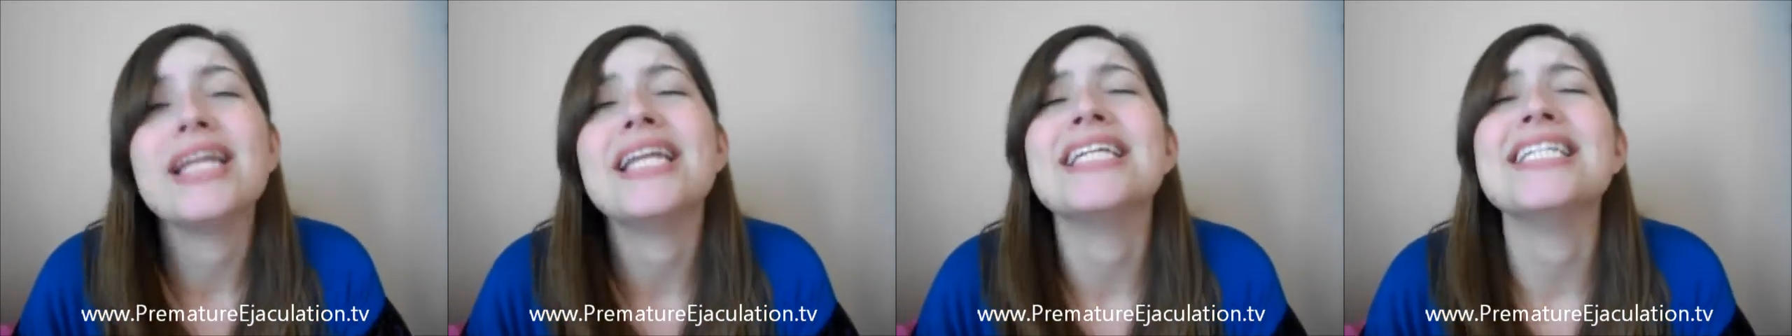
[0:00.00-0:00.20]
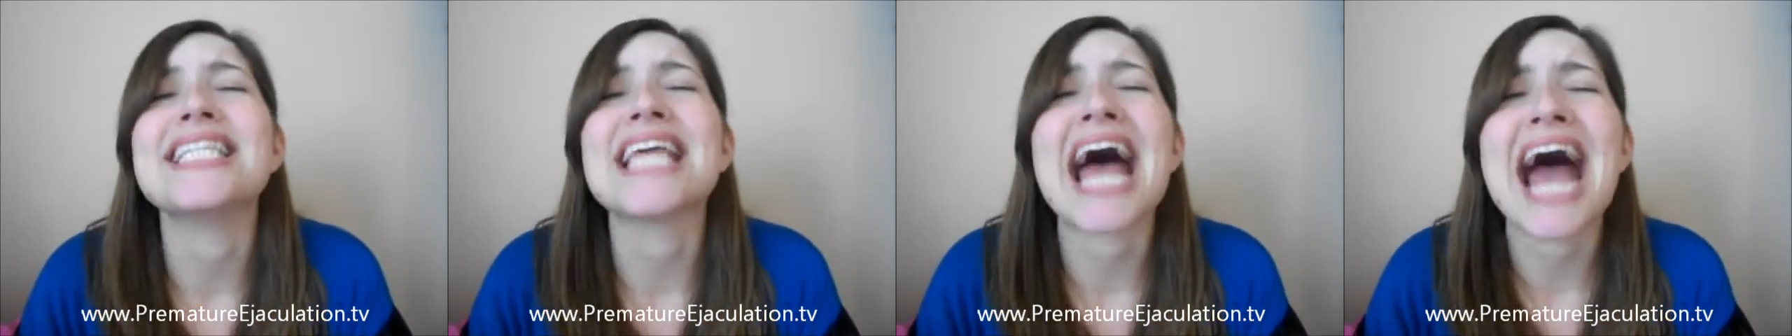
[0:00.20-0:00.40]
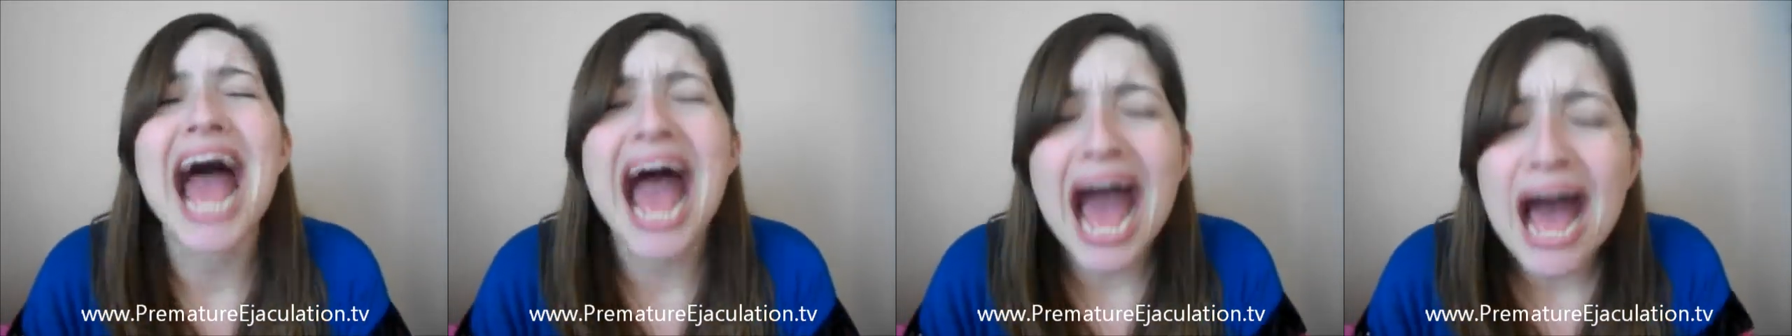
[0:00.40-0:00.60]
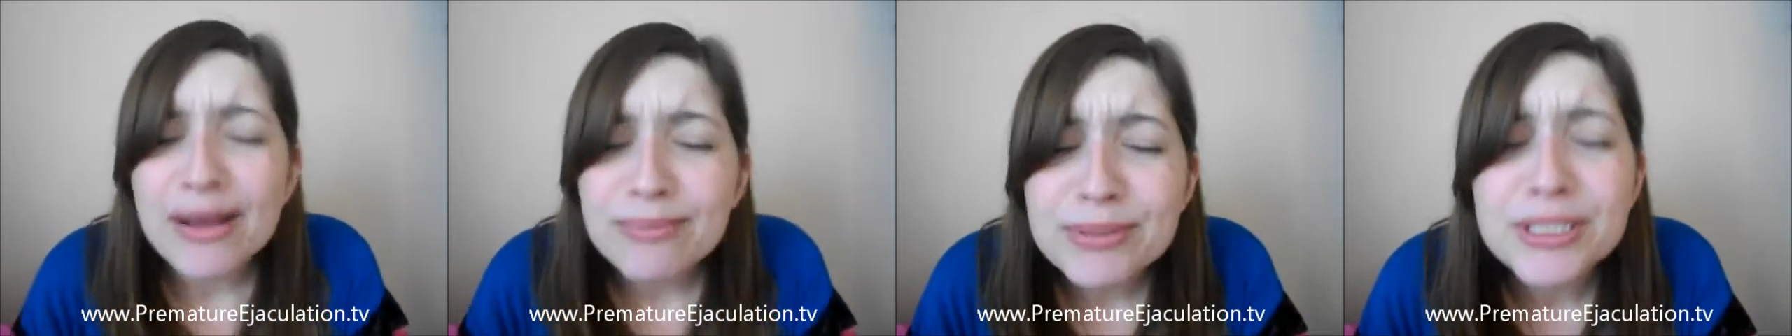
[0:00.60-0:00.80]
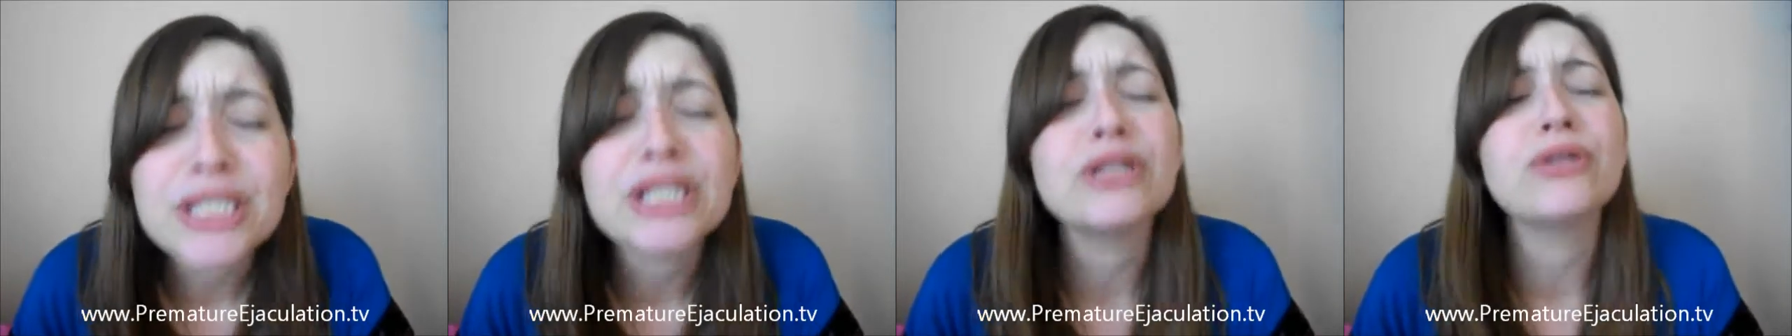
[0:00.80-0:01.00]
It is
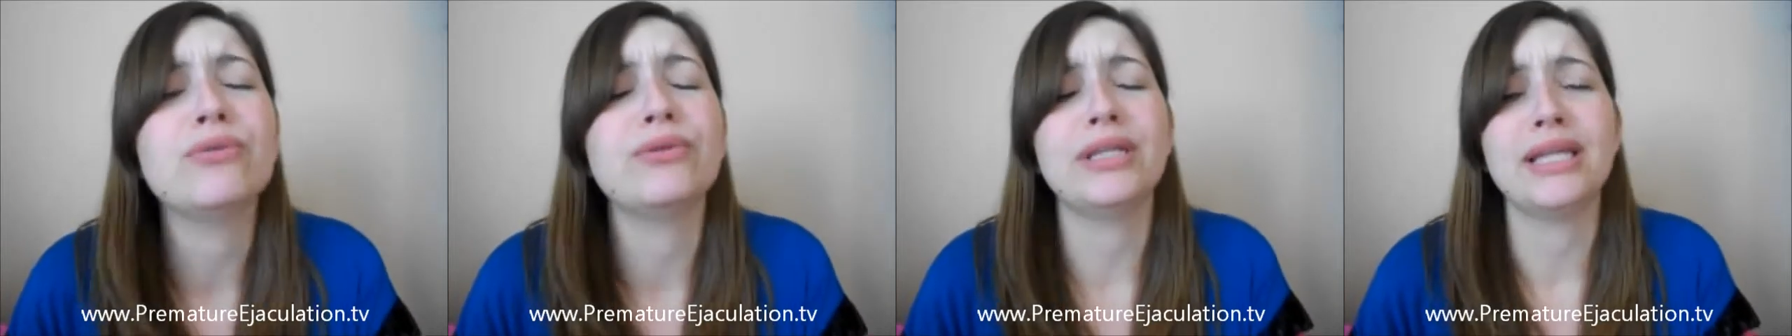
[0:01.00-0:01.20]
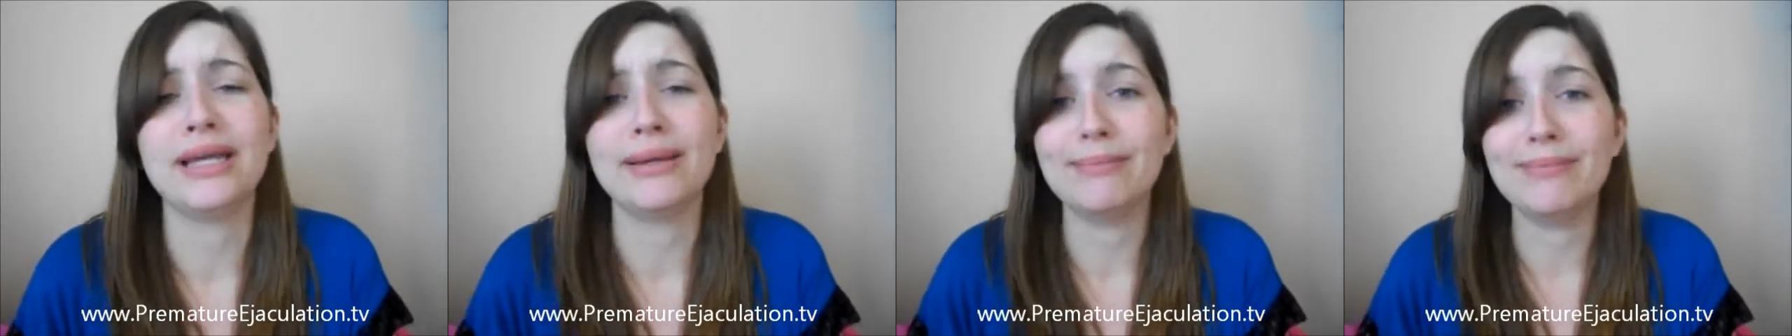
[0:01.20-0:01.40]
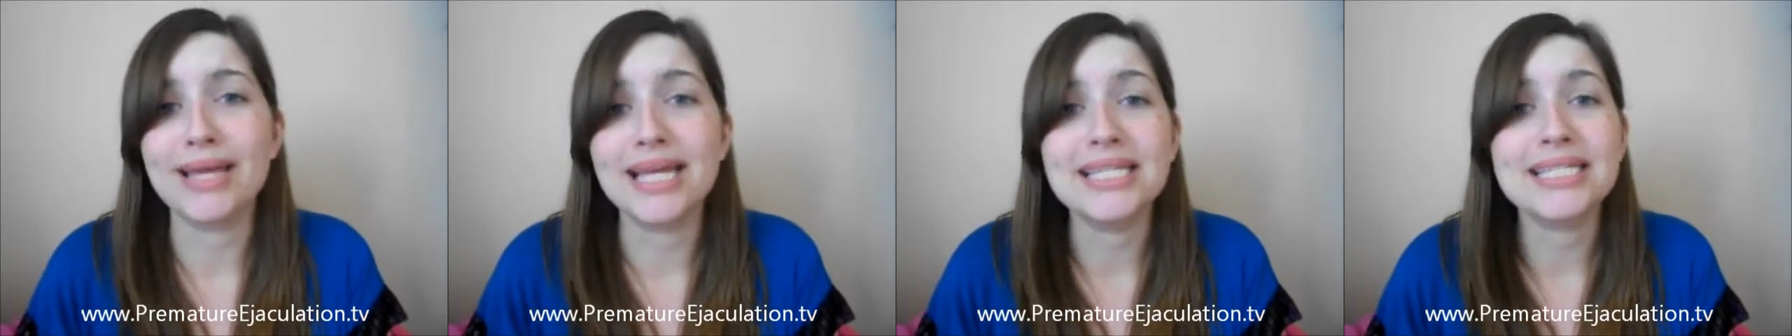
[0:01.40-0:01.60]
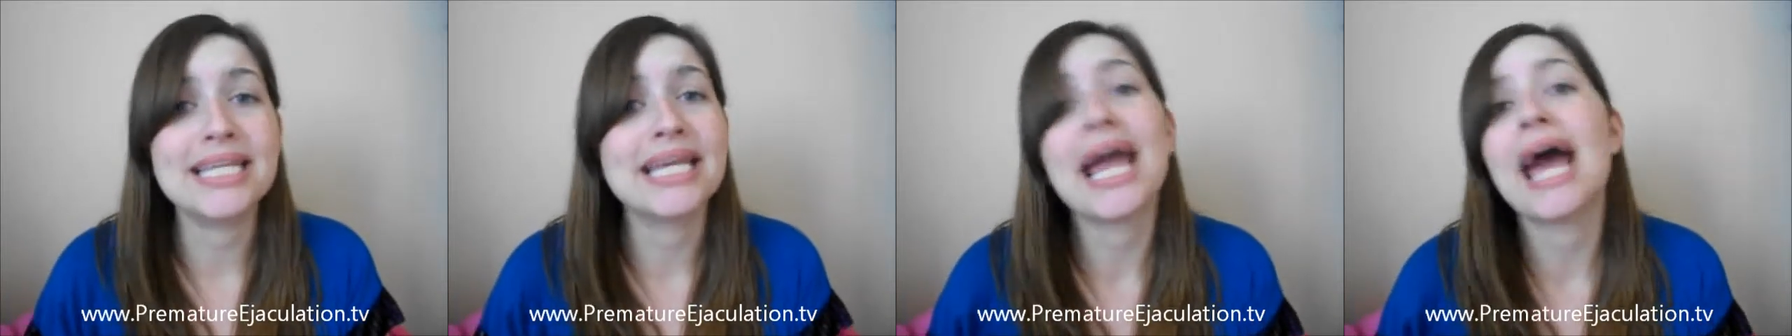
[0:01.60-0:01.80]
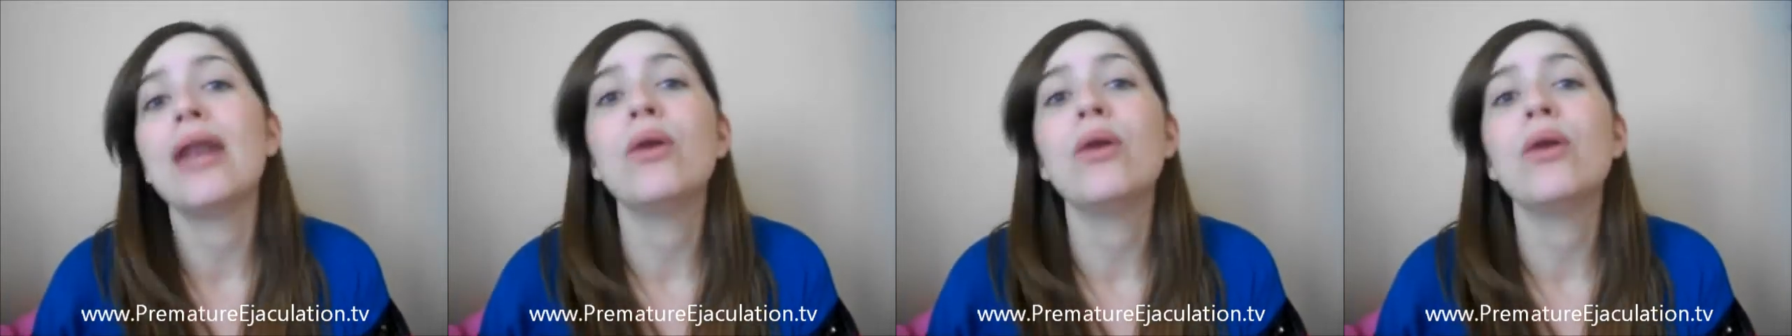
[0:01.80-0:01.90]
absolutely amazing